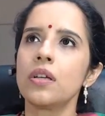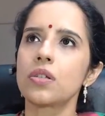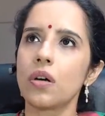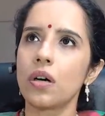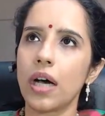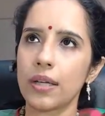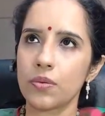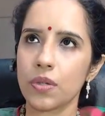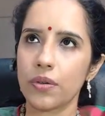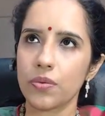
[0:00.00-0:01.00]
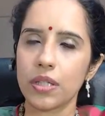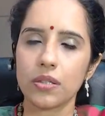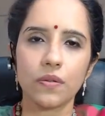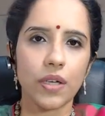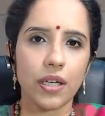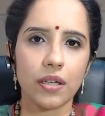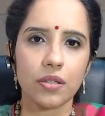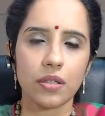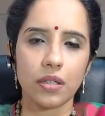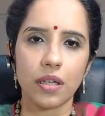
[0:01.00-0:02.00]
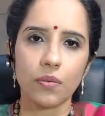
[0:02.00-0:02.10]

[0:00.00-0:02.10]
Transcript: So I was once on vacation,